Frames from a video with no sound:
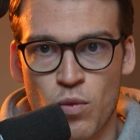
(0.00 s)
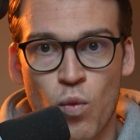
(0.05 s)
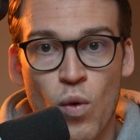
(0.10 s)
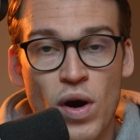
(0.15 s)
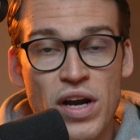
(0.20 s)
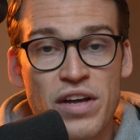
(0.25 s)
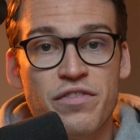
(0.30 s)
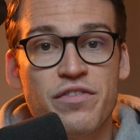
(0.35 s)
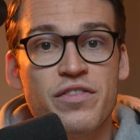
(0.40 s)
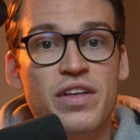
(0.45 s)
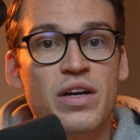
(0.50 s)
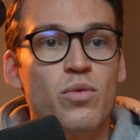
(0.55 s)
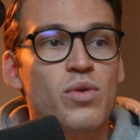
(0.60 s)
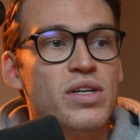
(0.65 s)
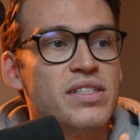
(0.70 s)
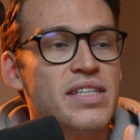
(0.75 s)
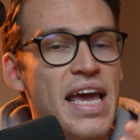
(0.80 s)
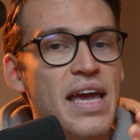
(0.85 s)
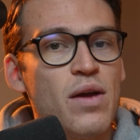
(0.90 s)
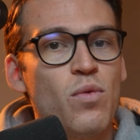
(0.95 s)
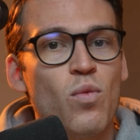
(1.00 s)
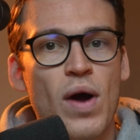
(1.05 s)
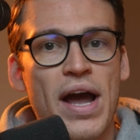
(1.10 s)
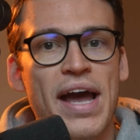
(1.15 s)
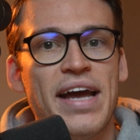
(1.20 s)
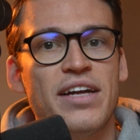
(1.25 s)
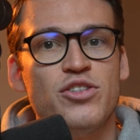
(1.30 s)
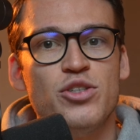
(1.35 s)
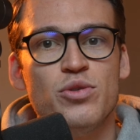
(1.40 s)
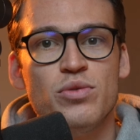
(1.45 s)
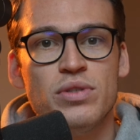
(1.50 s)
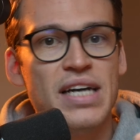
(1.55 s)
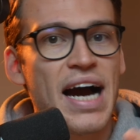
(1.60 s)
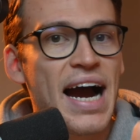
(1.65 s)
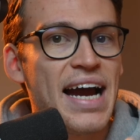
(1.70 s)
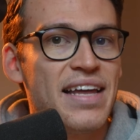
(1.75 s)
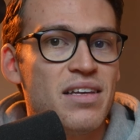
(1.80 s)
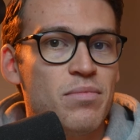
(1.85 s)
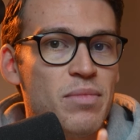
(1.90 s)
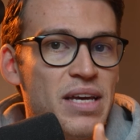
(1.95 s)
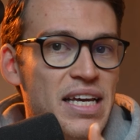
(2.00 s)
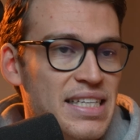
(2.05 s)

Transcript: What if there was a way to guide them